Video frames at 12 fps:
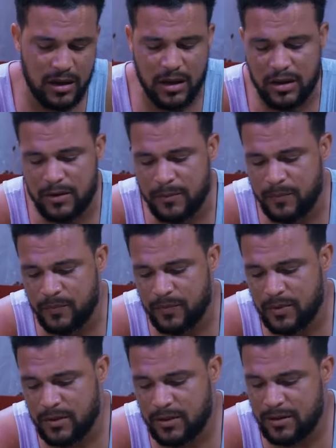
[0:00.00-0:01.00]

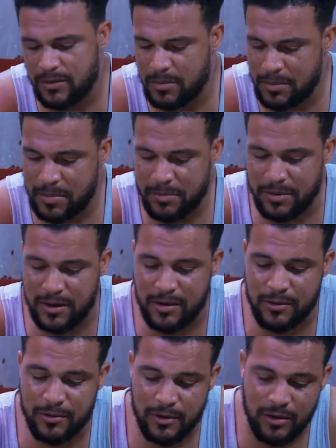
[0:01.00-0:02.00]
It's my baby
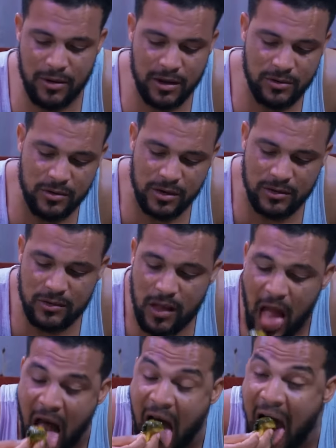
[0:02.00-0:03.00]
now. I'll handle it.